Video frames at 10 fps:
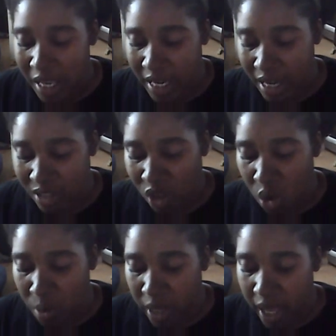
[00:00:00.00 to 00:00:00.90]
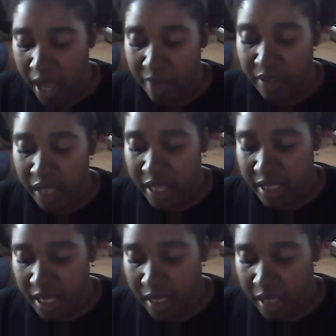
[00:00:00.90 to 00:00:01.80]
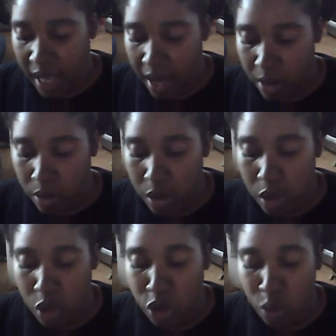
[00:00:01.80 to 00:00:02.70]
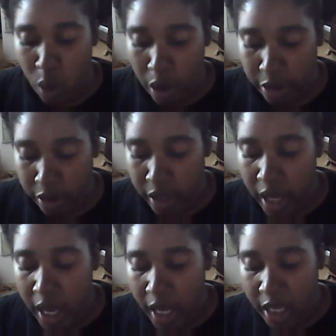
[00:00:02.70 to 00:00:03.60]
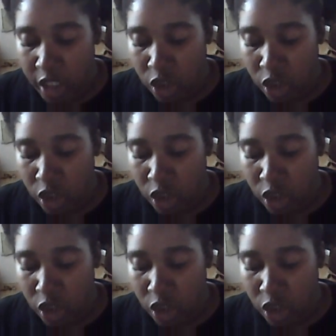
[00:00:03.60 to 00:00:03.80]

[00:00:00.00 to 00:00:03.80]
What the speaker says: In October, they have Let's Get Loud. Use water and